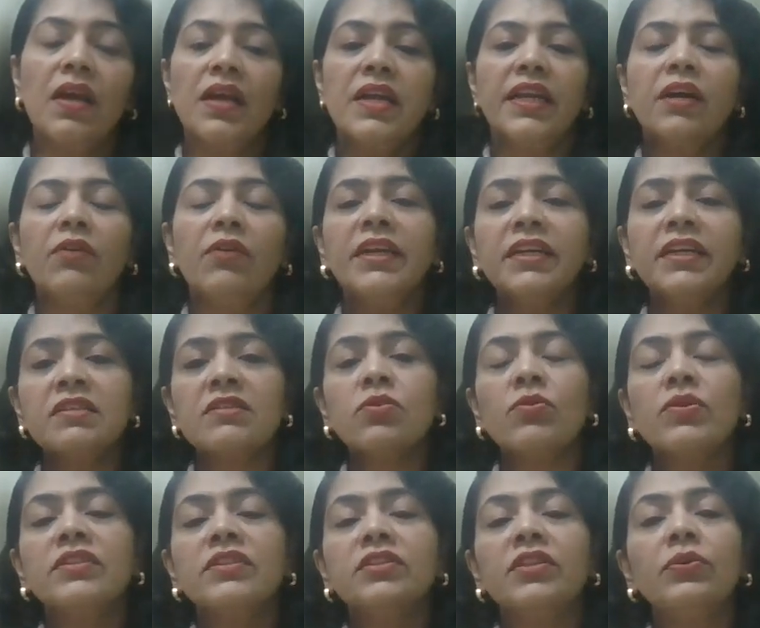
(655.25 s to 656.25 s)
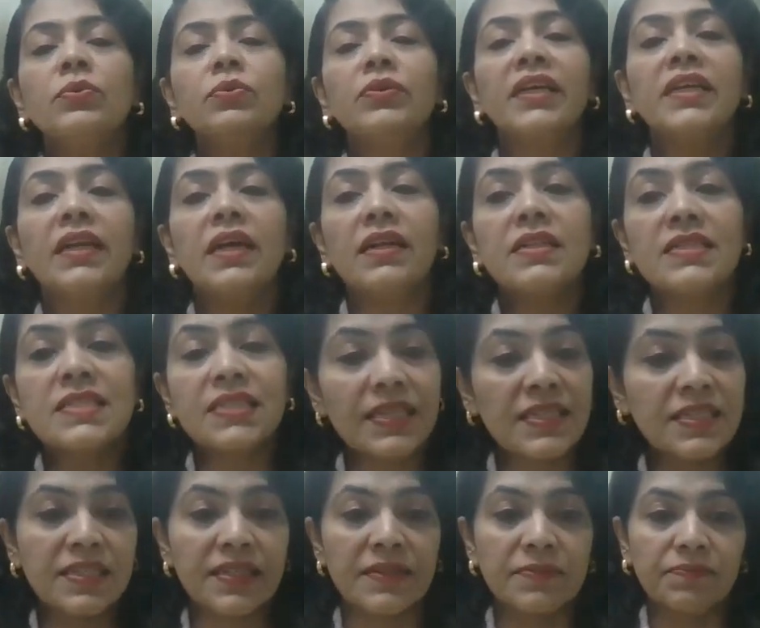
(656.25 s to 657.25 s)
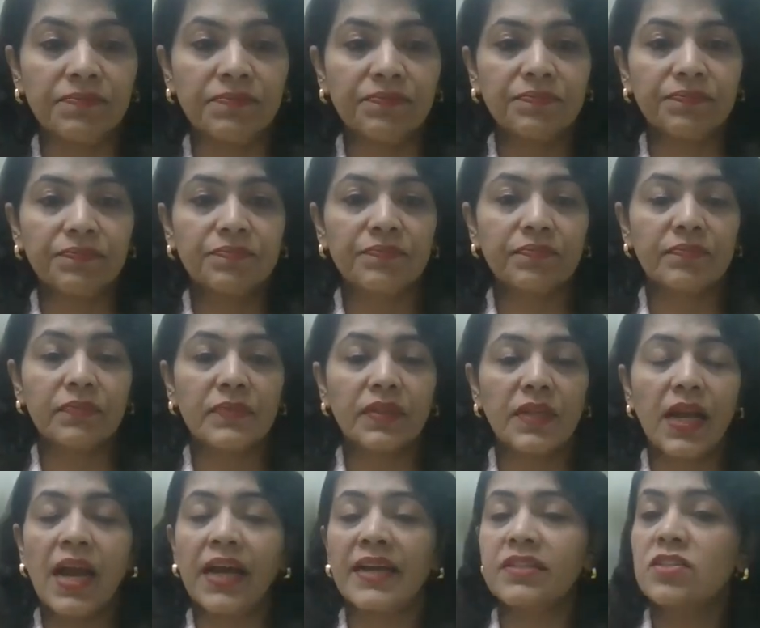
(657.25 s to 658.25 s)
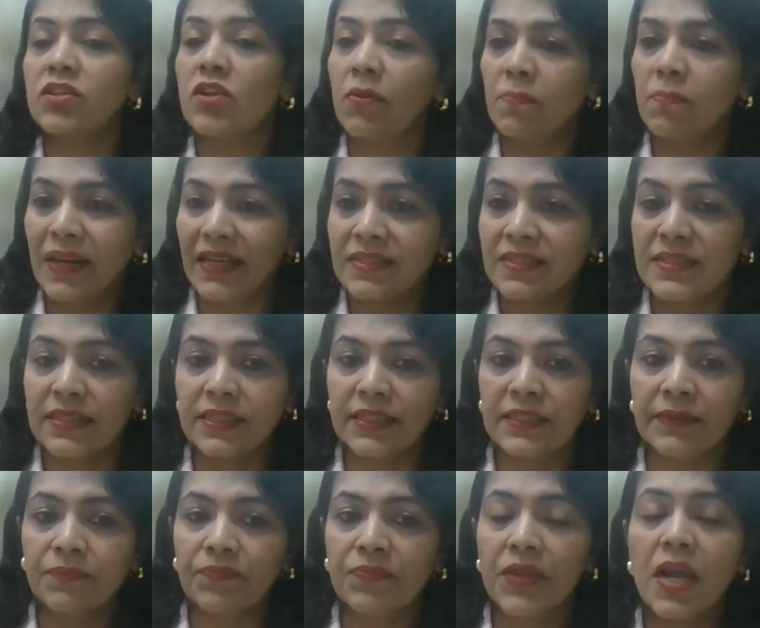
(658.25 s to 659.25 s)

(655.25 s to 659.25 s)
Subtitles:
Now let us look at the root canal system and its complexity.